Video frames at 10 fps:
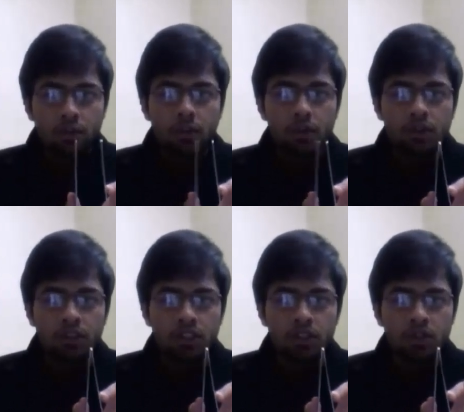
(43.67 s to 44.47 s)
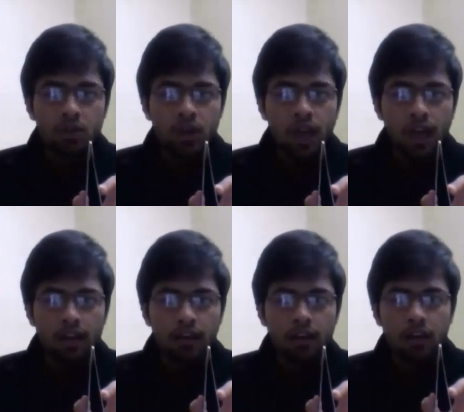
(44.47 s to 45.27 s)
push this two
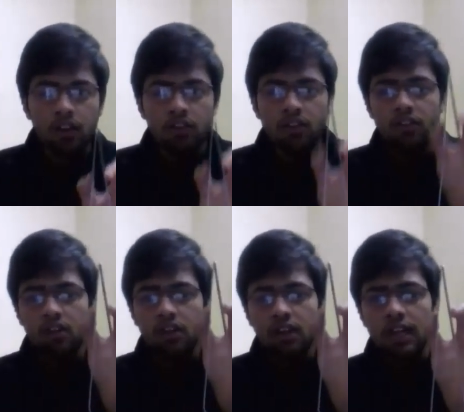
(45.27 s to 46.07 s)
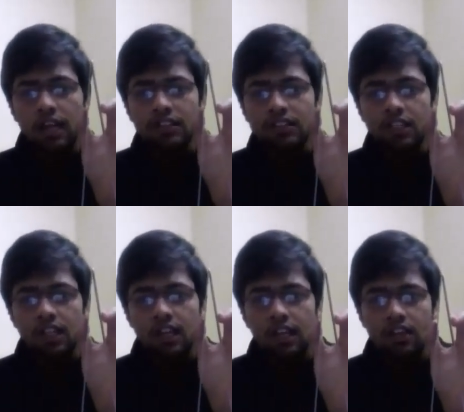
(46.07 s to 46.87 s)
end there's an elastic
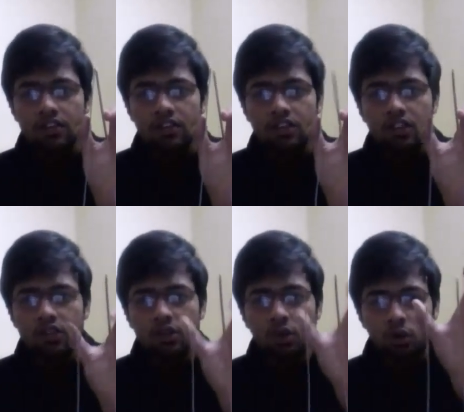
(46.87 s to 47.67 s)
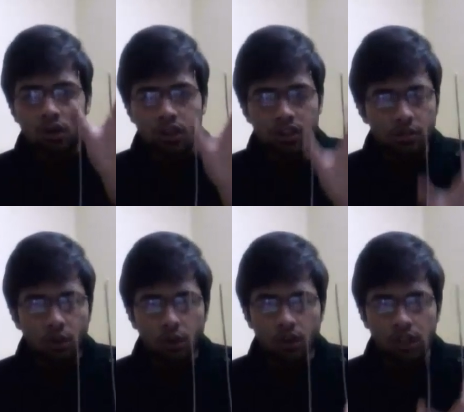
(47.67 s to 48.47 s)
energy stored in the
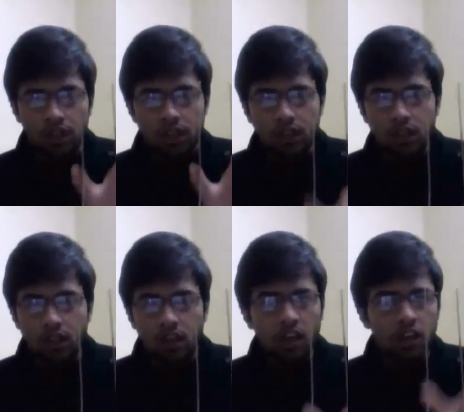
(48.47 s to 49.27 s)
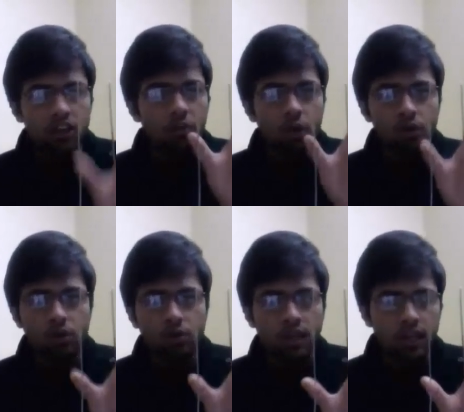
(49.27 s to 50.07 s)
body uh, the most
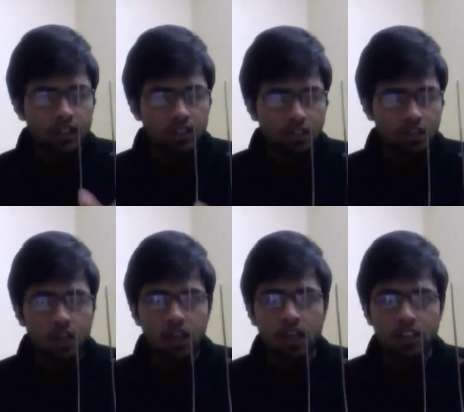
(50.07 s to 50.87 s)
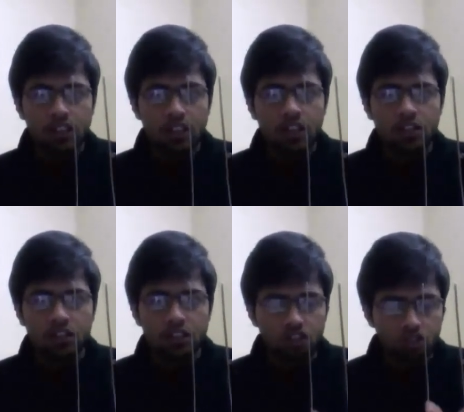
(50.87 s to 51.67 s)
of the elastic
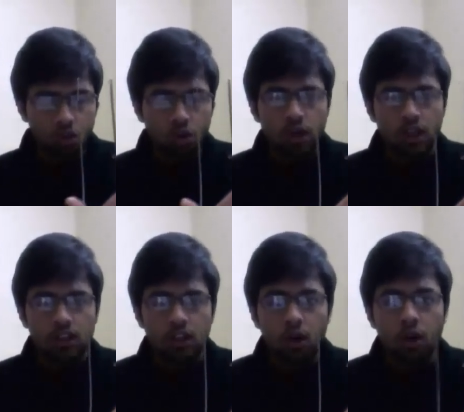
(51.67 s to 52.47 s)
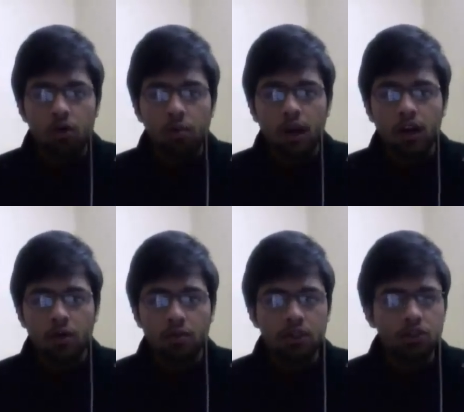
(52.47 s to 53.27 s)
energy is stored in the lower part
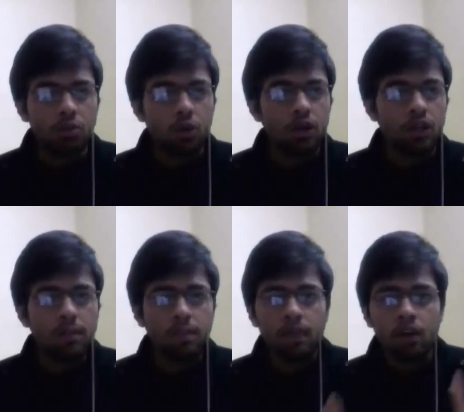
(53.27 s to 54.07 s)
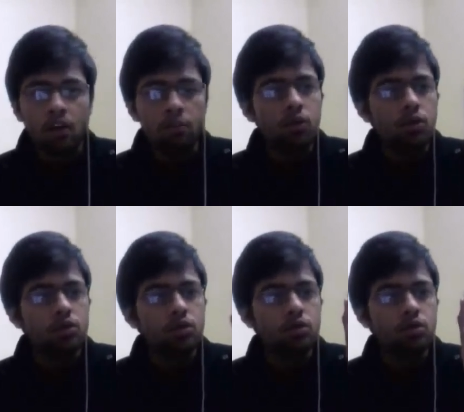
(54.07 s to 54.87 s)
of this body
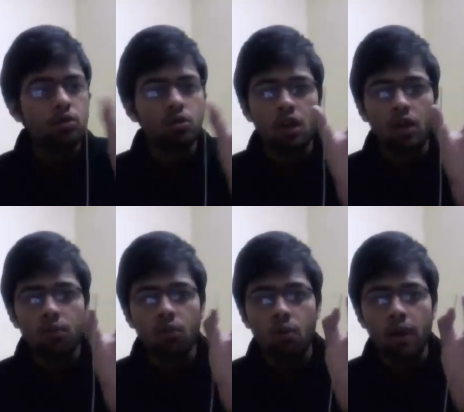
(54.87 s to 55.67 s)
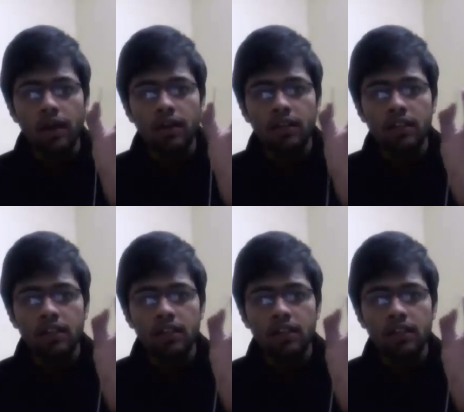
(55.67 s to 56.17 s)
because due to the movement